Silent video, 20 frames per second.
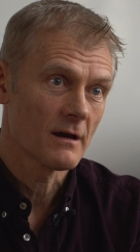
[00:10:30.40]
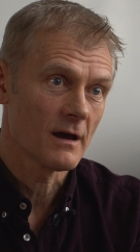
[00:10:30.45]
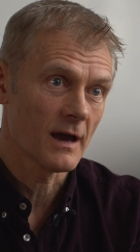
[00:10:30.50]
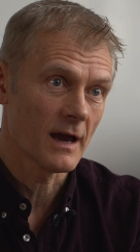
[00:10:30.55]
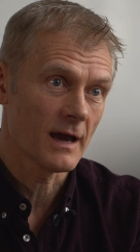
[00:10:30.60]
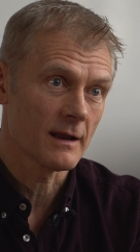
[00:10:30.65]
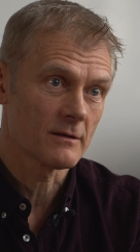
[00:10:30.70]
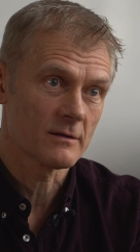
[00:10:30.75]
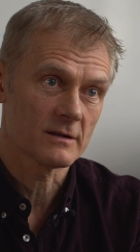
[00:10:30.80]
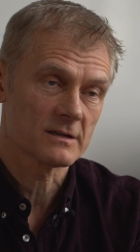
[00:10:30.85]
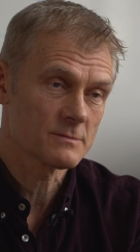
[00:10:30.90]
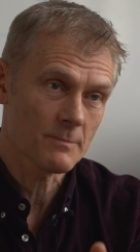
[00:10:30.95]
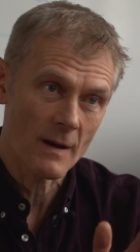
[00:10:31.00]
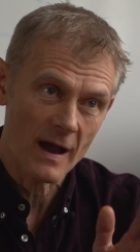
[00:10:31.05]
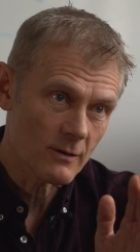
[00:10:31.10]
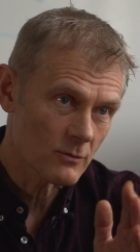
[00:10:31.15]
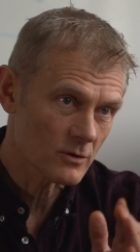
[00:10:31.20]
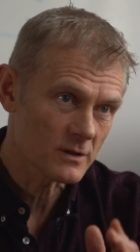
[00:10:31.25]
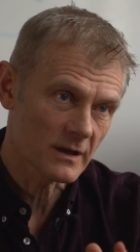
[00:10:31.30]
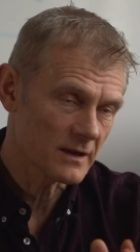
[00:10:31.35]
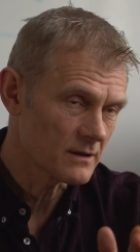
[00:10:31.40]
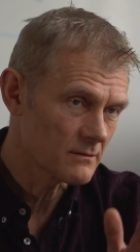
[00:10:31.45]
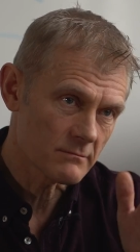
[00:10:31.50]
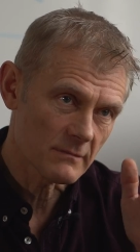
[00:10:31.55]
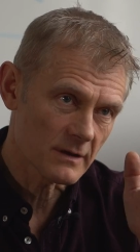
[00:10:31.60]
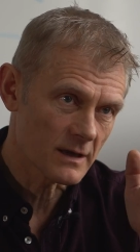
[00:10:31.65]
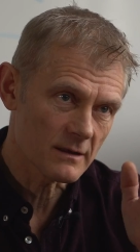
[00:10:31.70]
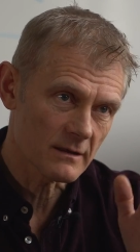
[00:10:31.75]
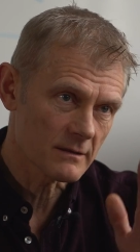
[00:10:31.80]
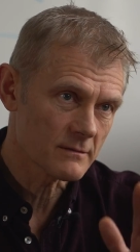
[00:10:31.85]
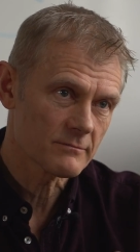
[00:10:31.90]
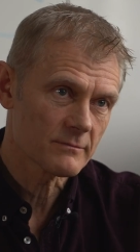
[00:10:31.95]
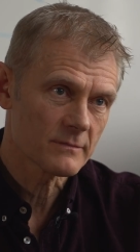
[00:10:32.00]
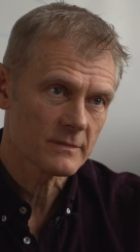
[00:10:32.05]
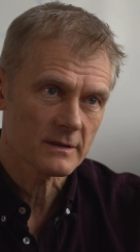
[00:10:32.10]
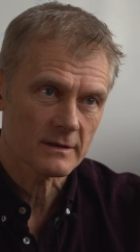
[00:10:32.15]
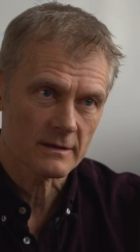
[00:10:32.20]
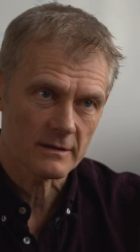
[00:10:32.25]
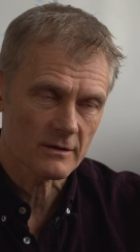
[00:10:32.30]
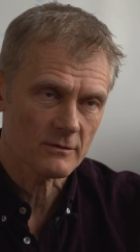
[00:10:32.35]
And despite what
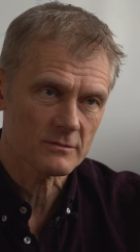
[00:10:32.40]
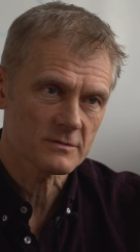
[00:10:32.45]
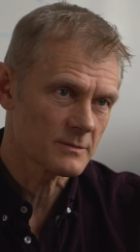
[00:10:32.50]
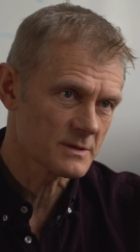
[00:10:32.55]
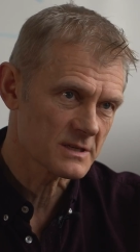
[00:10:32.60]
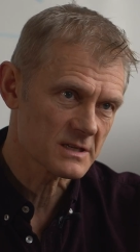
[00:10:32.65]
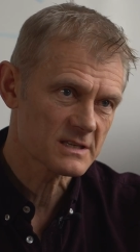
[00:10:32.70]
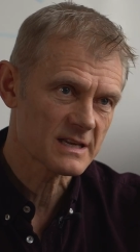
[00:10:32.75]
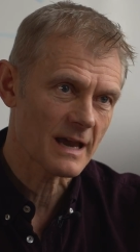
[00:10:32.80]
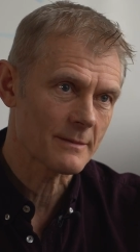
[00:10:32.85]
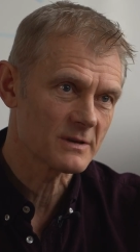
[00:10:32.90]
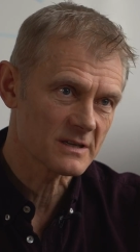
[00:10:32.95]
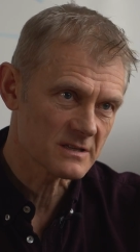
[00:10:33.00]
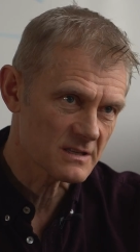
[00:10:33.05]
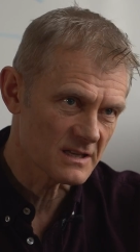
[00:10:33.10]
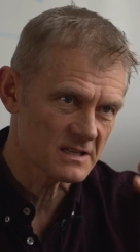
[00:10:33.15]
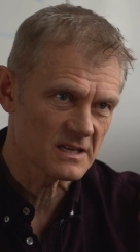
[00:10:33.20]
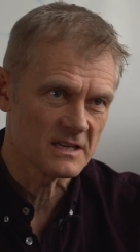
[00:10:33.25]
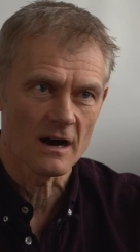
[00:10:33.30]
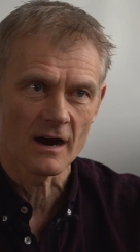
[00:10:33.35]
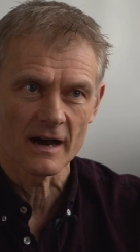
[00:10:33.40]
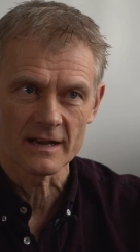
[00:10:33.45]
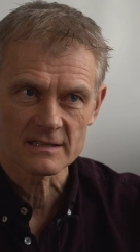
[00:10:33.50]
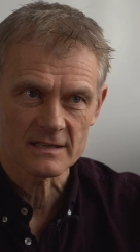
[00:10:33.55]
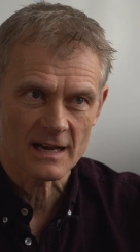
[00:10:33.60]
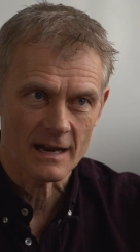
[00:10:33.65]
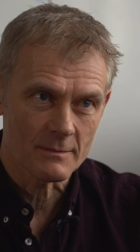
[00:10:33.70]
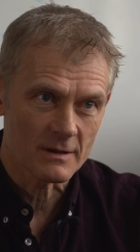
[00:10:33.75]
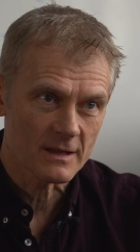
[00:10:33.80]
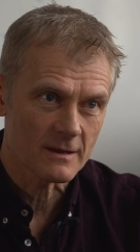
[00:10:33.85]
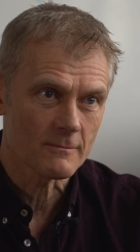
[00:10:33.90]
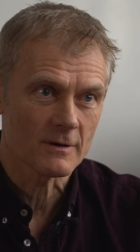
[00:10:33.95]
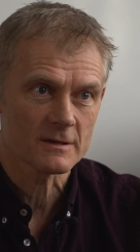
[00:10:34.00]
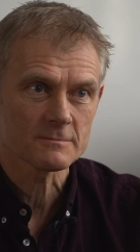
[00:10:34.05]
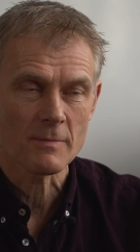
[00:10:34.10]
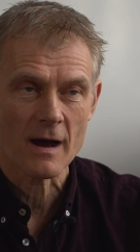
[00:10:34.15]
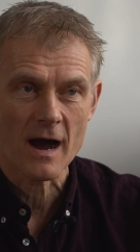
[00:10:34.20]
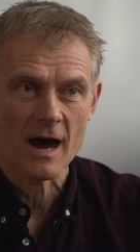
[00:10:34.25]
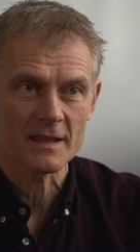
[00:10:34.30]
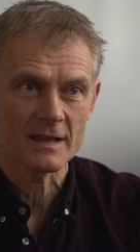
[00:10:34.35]
some of the skeptics, the deniers say, you must
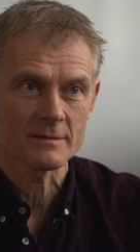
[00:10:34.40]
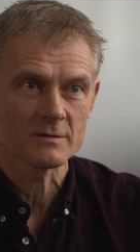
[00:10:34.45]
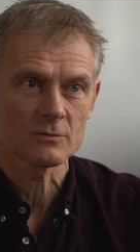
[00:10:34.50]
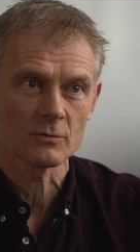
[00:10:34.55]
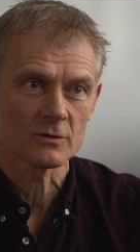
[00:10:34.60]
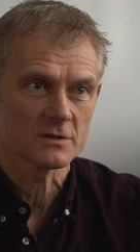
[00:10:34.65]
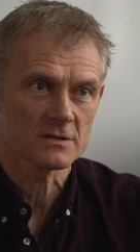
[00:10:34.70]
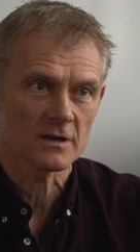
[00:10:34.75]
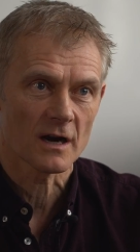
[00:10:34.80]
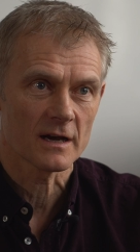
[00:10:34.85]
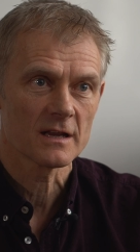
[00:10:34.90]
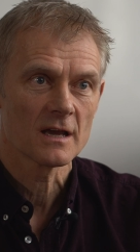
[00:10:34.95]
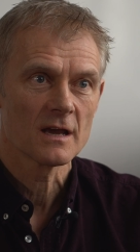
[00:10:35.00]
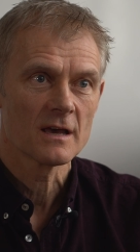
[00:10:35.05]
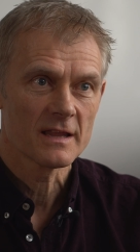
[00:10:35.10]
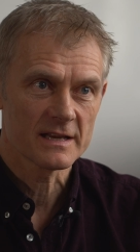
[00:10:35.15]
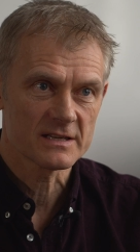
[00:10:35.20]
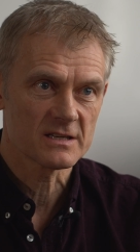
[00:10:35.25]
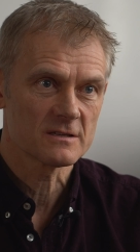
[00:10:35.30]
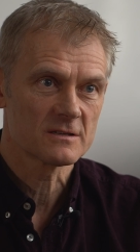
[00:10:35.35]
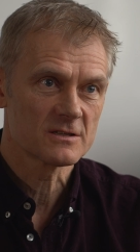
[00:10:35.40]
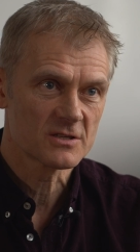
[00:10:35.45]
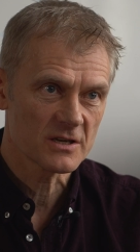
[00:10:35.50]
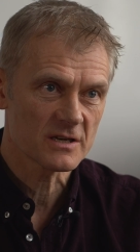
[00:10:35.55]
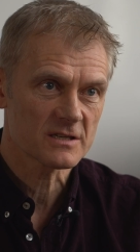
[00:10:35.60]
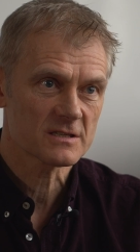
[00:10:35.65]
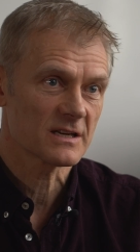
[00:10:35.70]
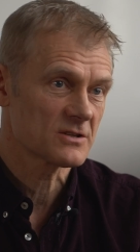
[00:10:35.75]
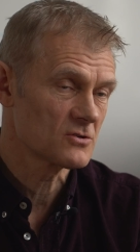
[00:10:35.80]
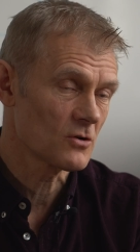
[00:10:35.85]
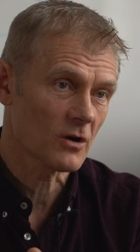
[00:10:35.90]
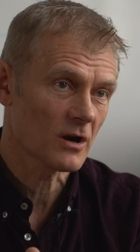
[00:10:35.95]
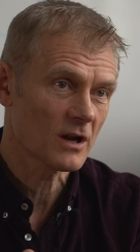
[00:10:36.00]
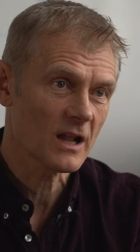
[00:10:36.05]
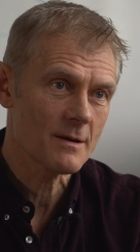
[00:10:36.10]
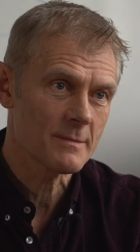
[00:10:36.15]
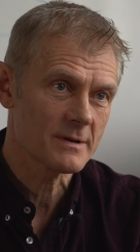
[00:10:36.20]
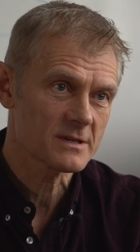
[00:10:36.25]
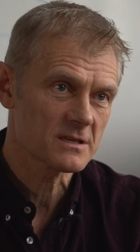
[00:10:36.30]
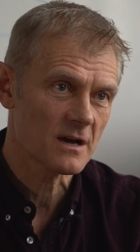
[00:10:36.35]
part them to one side. It's not
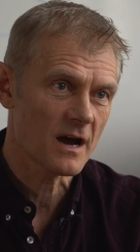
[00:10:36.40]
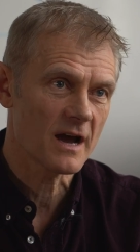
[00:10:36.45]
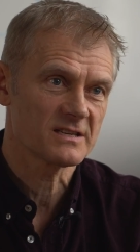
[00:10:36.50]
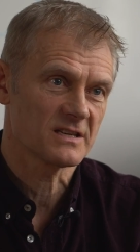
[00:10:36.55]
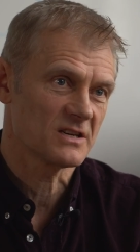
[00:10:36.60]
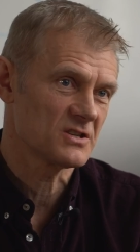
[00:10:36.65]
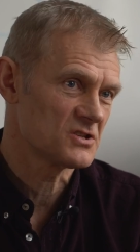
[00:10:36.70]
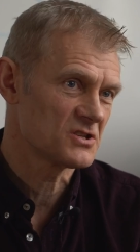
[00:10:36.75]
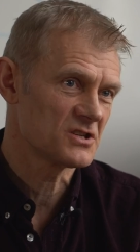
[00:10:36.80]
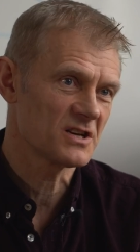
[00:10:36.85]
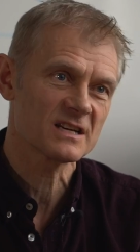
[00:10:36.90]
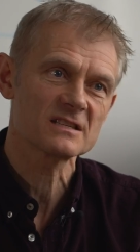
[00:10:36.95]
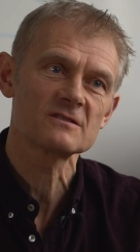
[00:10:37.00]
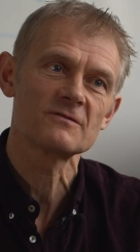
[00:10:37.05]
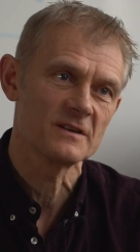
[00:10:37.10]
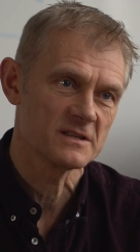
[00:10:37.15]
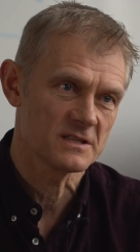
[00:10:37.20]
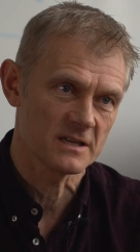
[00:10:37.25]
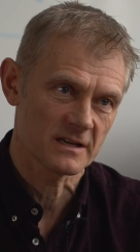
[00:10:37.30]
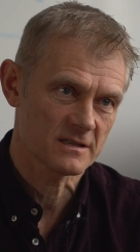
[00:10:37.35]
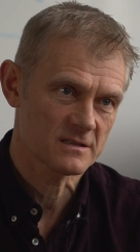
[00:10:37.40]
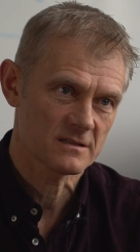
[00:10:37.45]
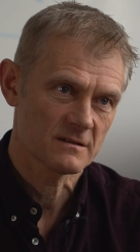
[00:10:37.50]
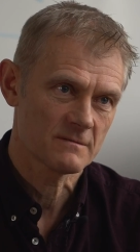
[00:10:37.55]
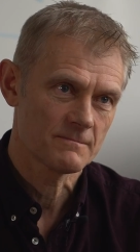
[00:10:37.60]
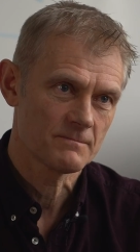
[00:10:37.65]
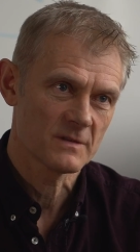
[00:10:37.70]
climate science, it's just physics.